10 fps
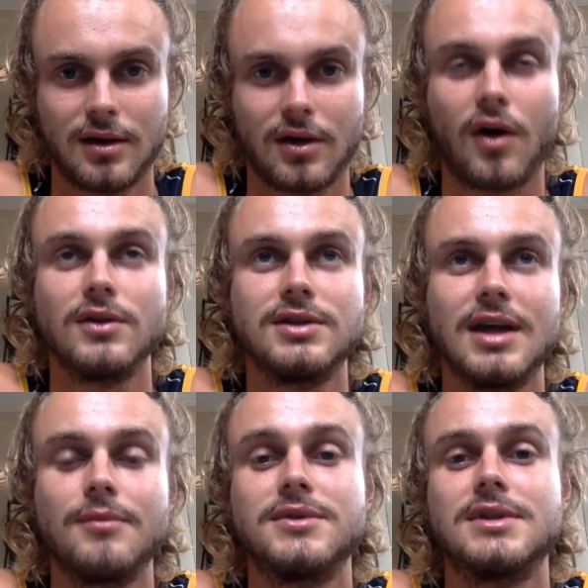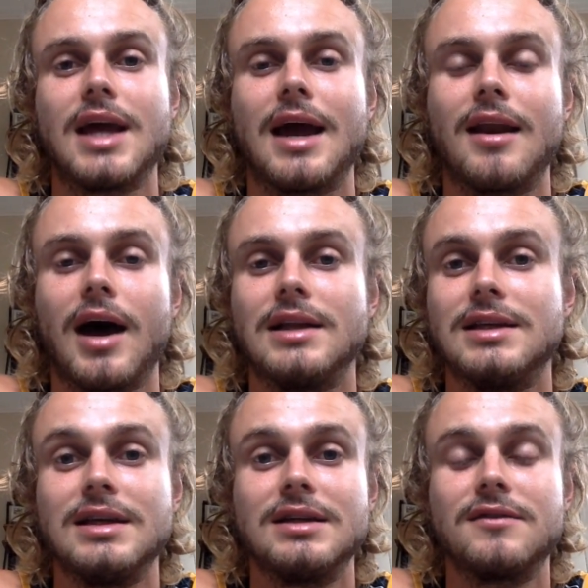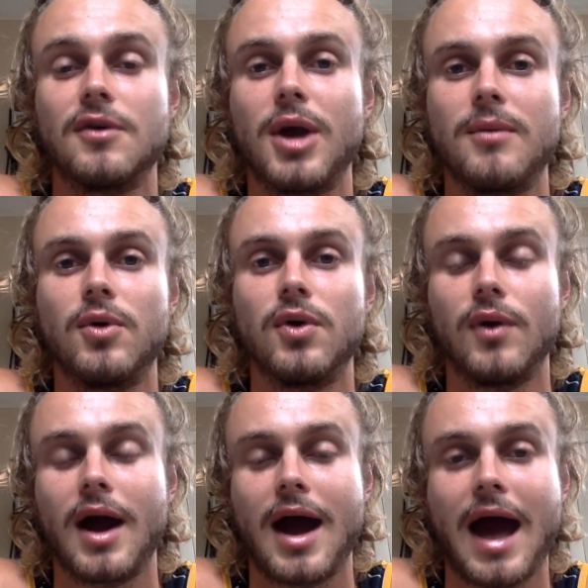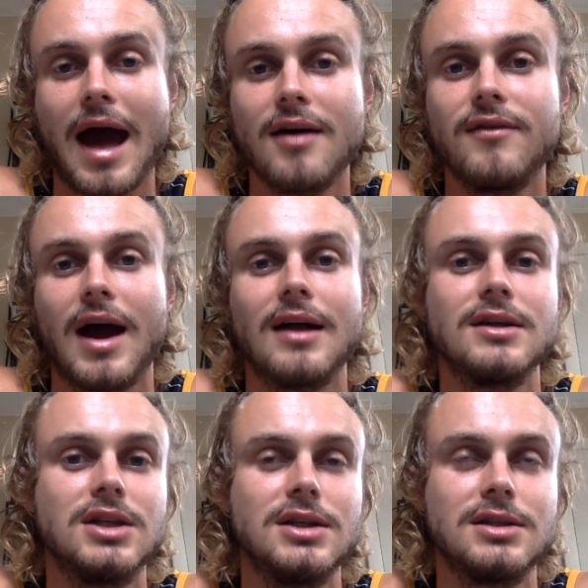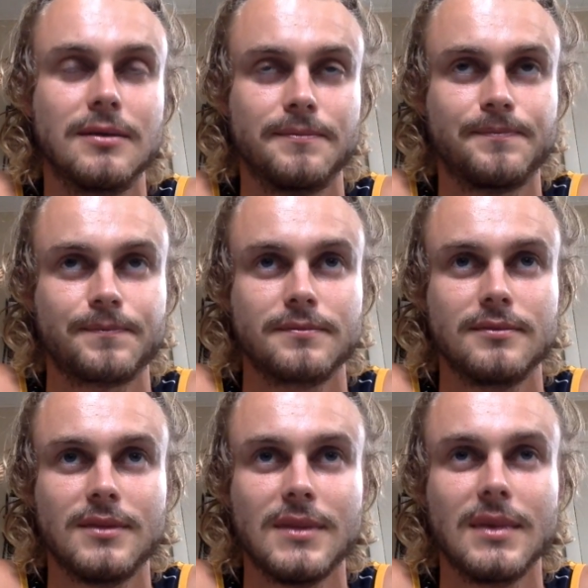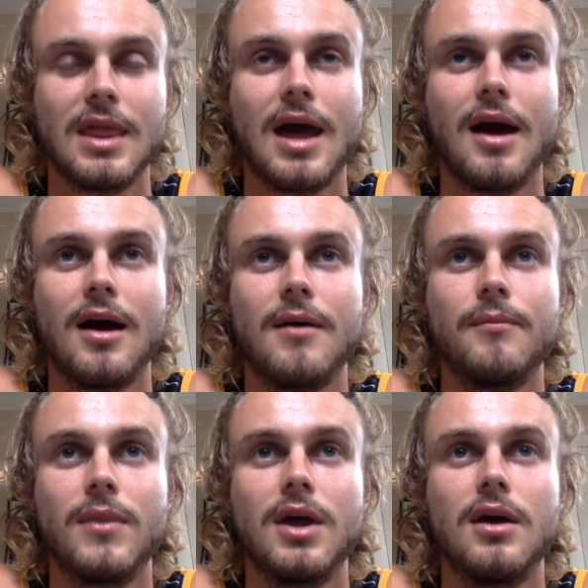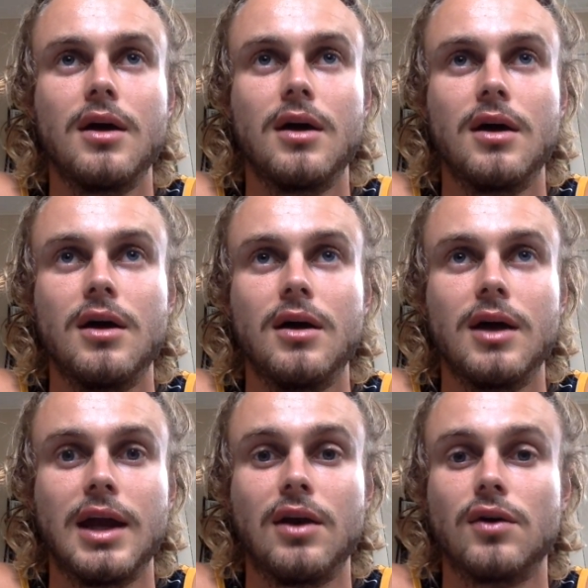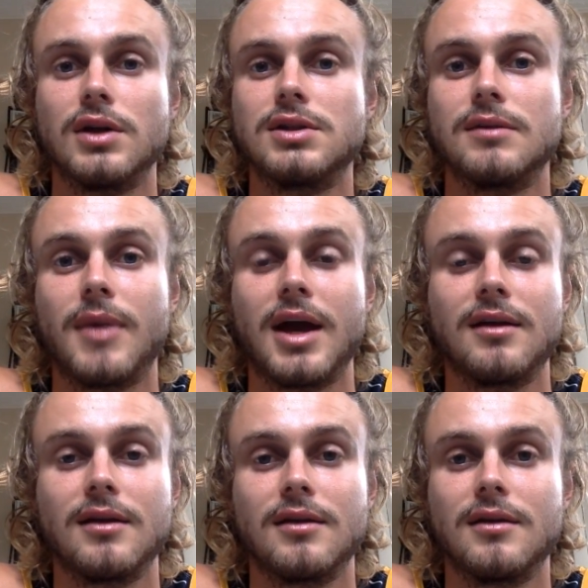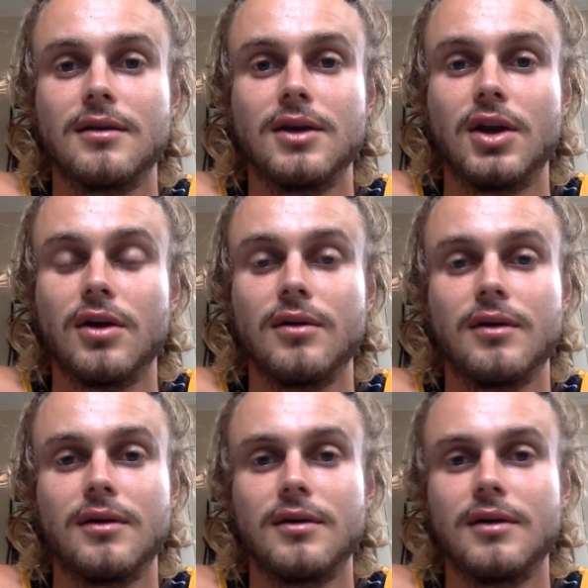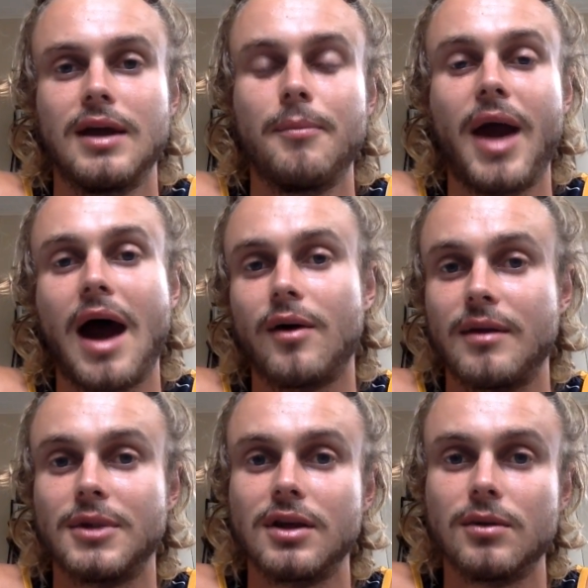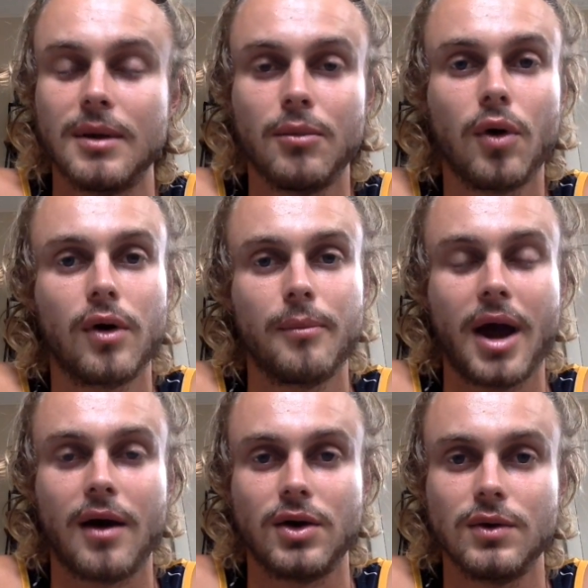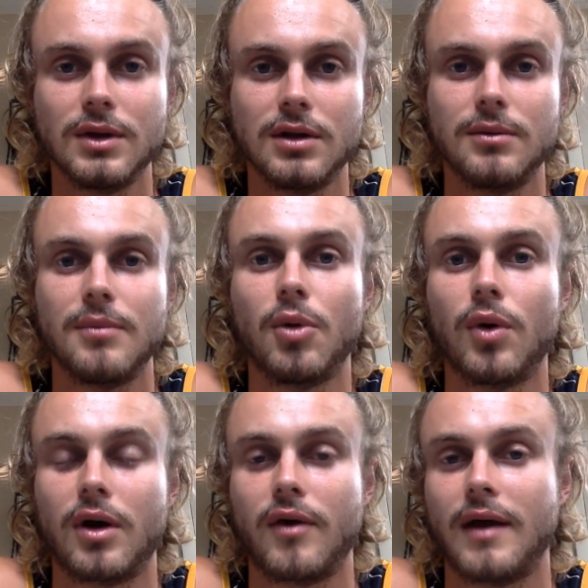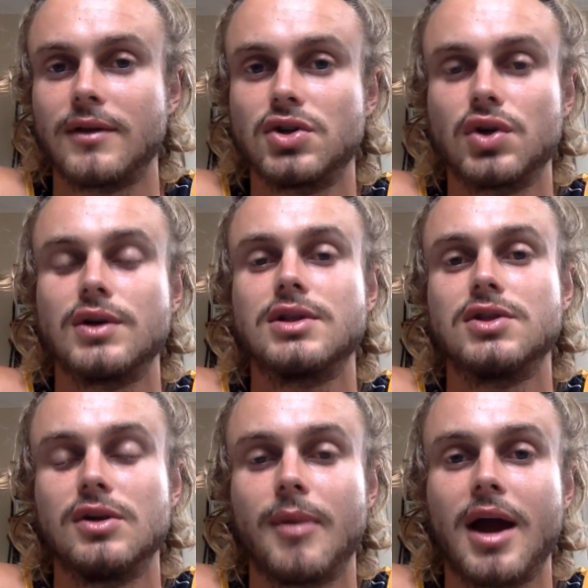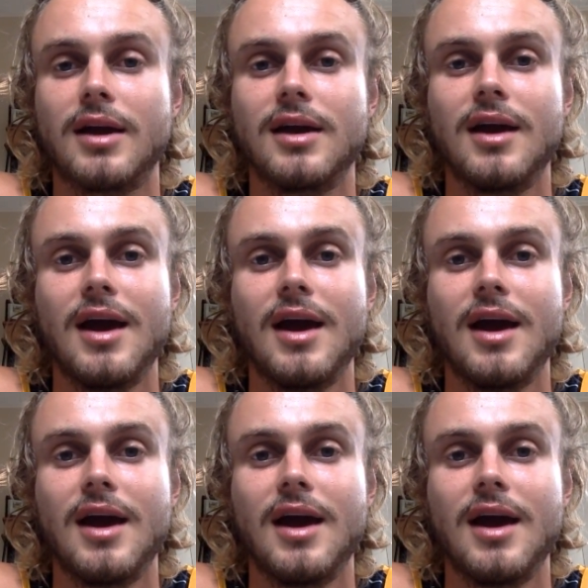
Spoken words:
concepts and ideas for people who have allergies, in order to make, empower them a little bit more, empower you a little bit more around the choices you make,